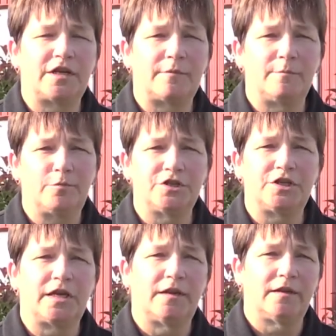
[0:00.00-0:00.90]

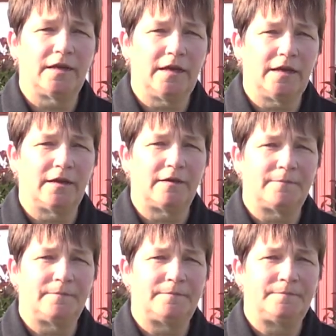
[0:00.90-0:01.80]
and hitting.
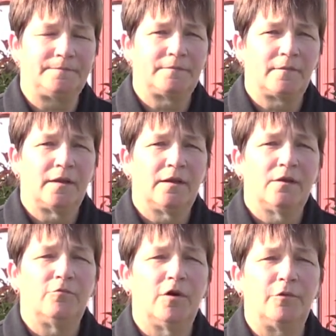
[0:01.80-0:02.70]

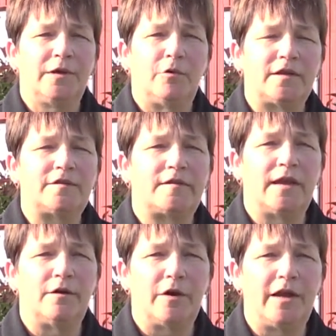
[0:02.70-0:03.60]
What we want to
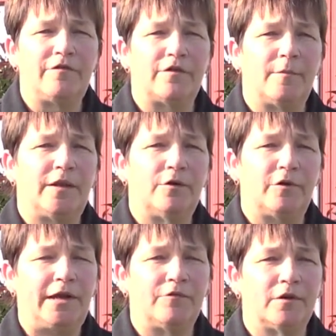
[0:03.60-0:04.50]
stay away from in the
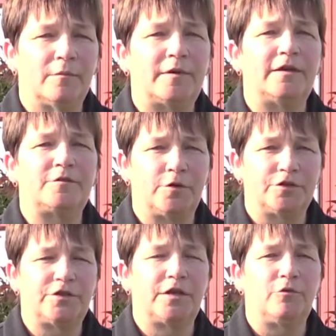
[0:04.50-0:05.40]
weight room is
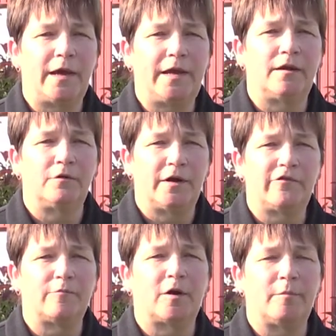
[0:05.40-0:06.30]
pushing weight away
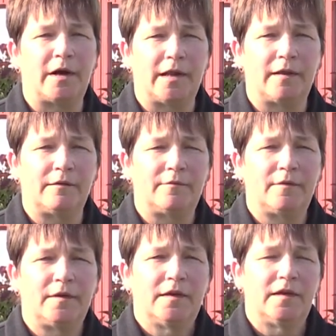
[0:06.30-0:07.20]
from our body.
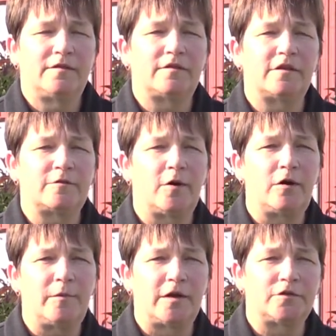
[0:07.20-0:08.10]
It's the
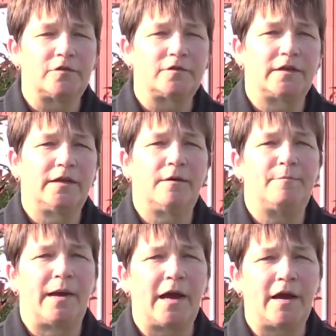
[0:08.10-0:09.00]
small muscles in the
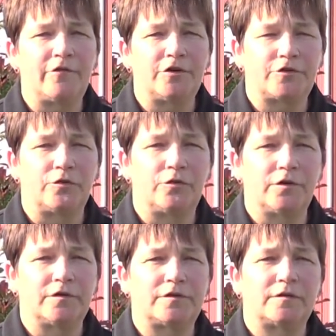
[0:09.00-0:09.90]
back of our shoulders